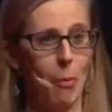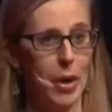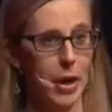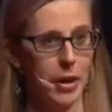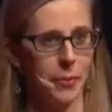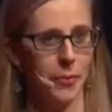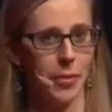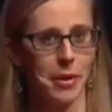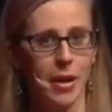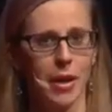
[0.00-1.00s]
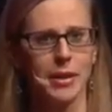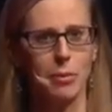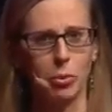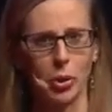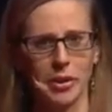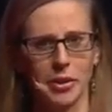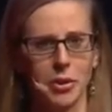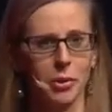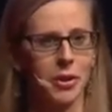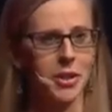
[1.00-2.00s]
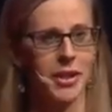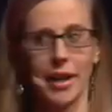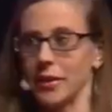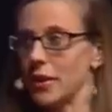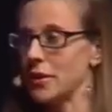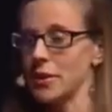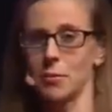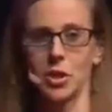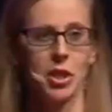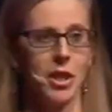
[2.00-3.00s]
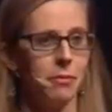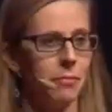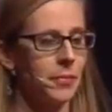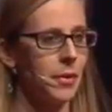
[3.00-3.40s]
But it's important to understand that this machine